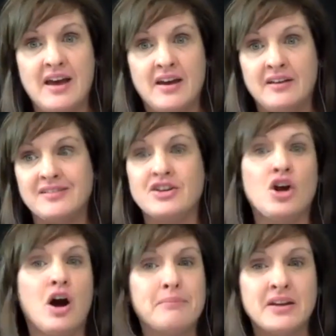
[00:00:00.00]
and
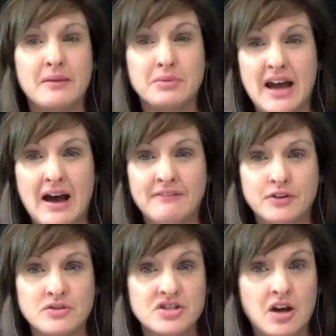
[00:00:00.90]
not being able to have
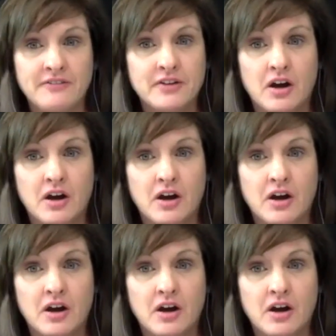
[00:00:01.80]
those tough